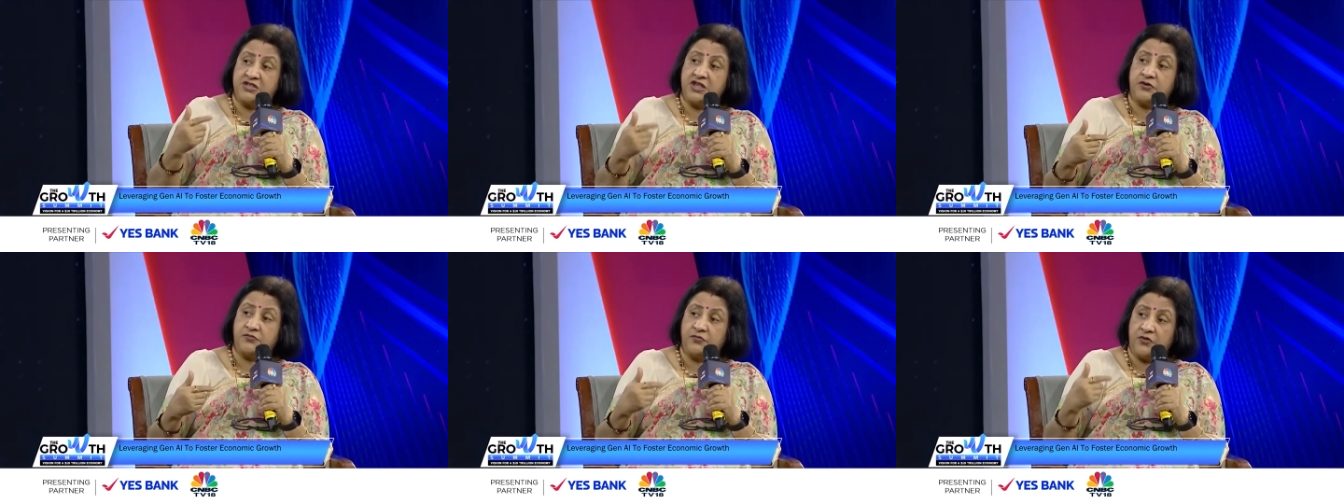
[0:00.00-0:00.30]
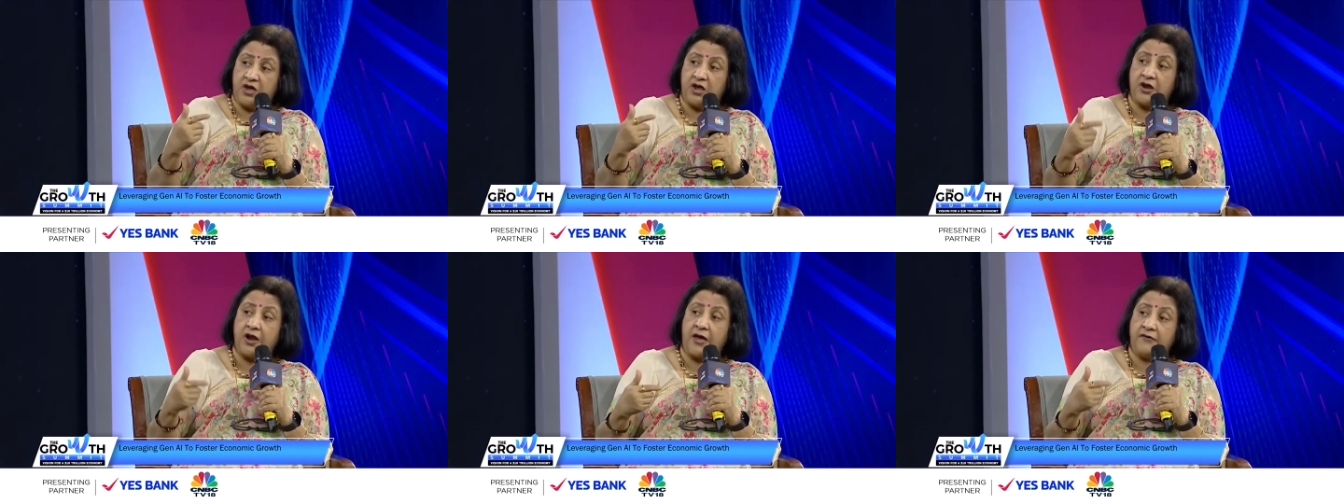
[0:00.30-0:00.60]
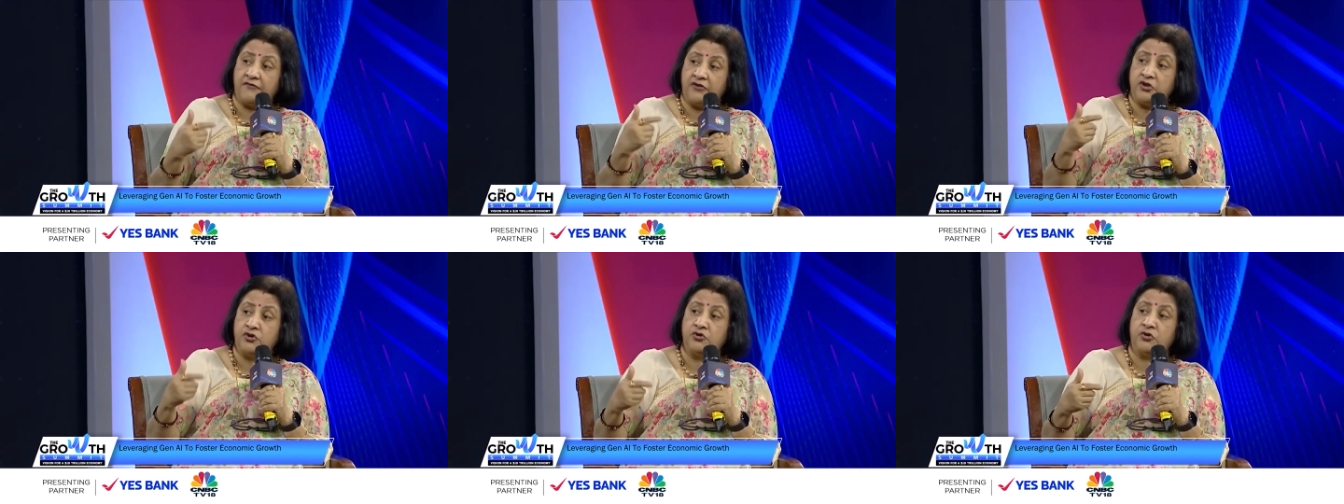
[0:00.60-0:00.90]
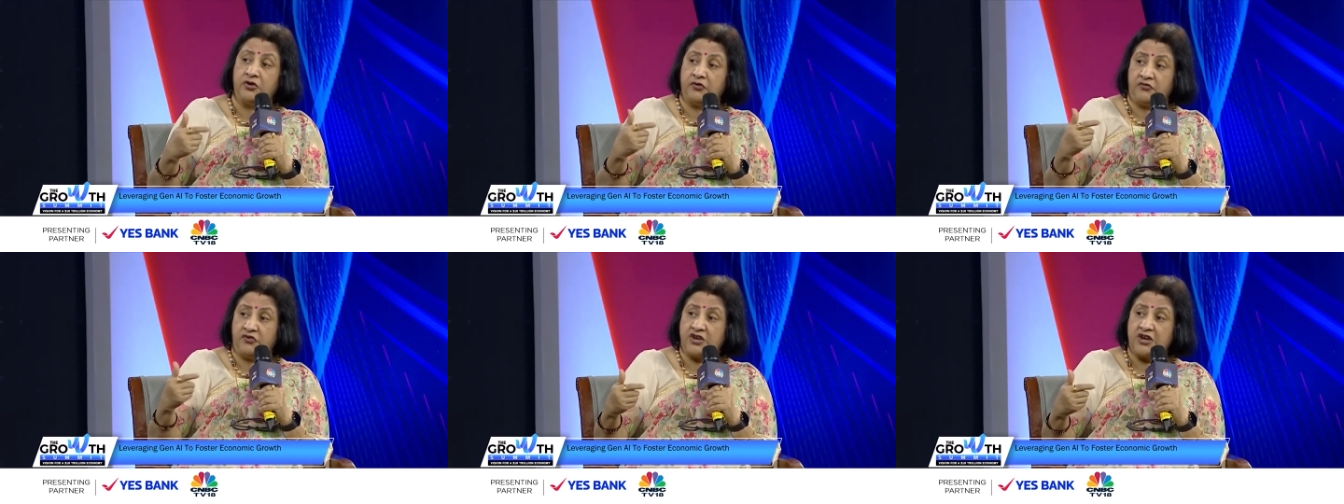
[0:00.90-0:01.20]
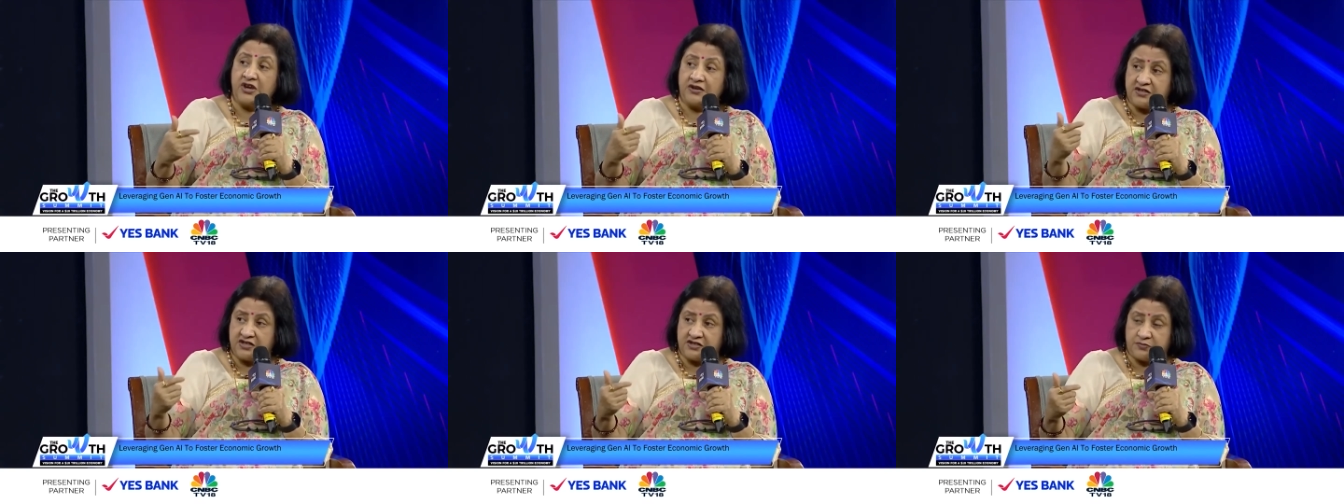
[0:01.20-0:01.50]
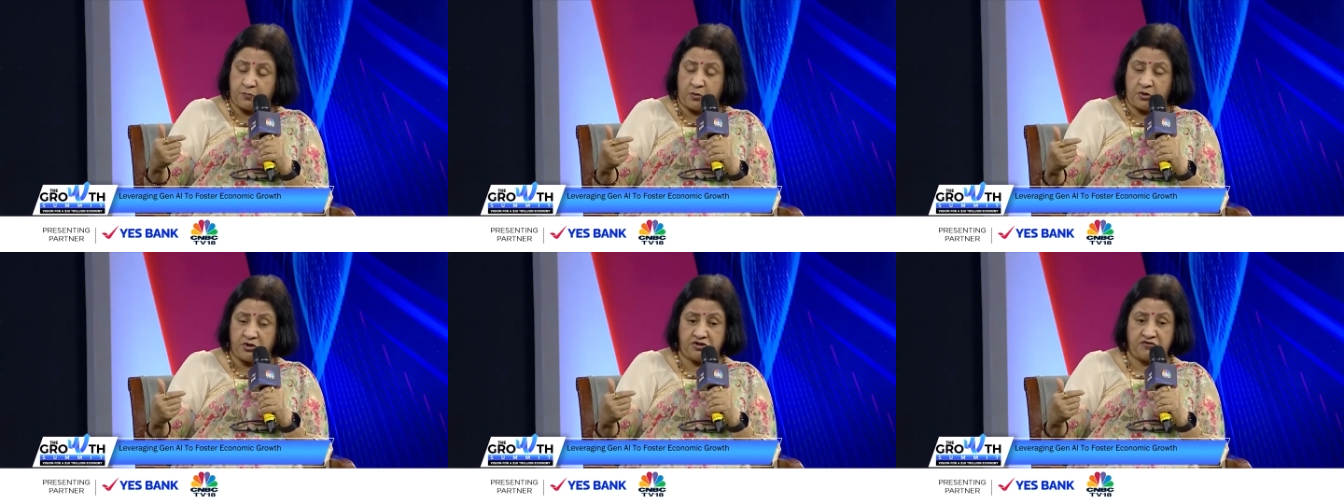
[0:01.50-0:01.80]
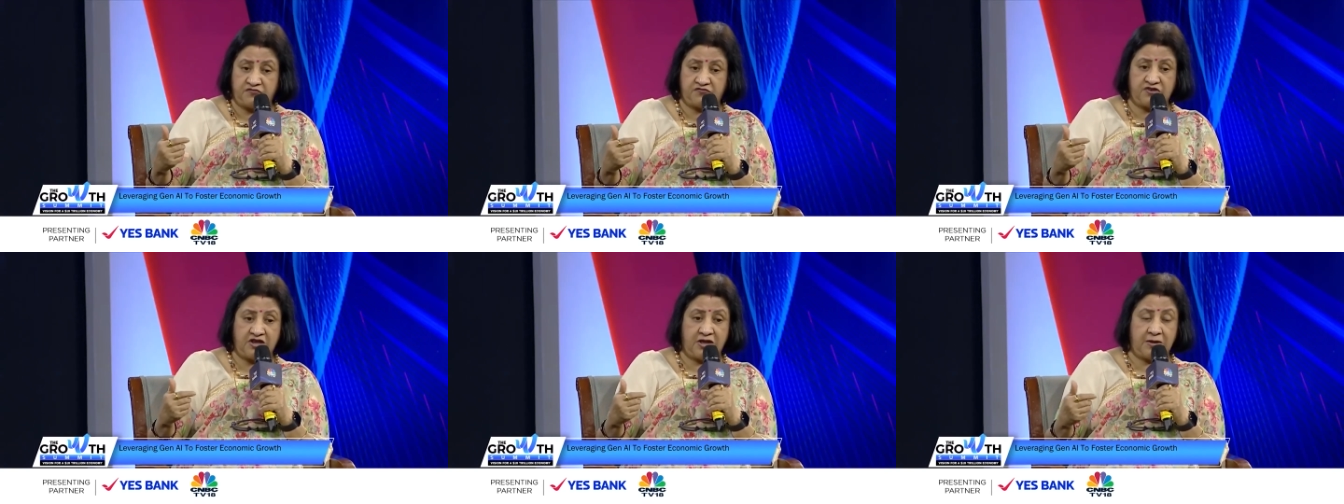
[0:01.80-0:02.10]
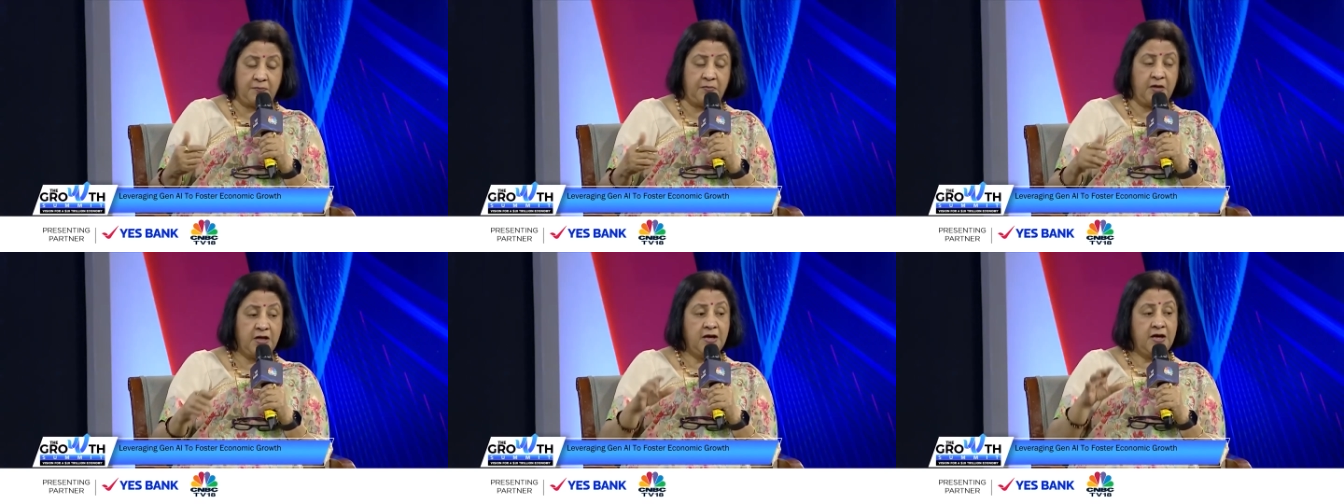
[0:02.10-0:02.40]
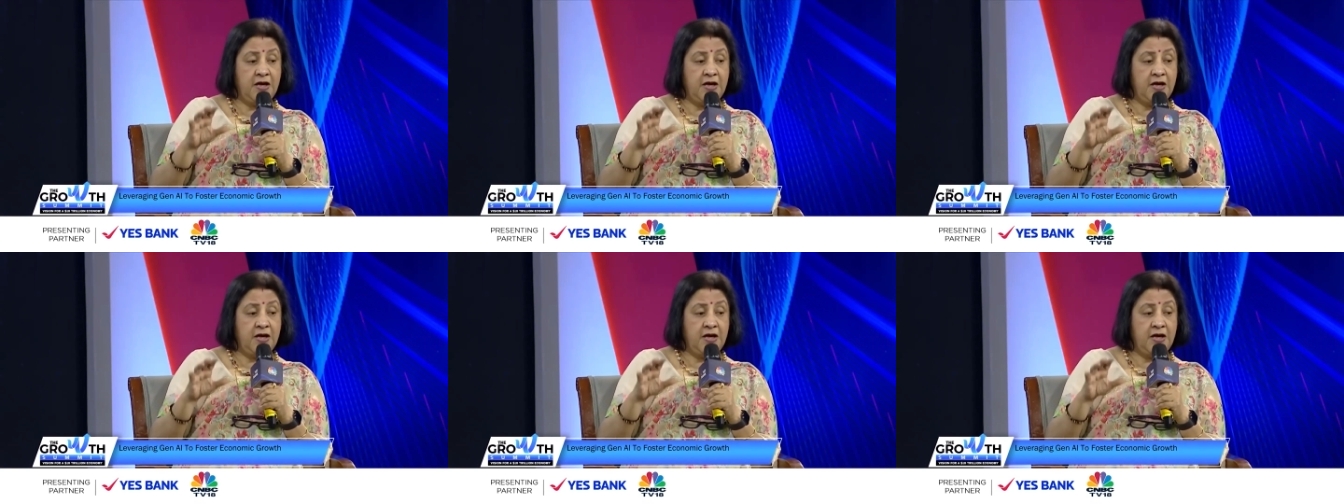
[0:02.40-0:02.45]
that we are having to give it at this point of time.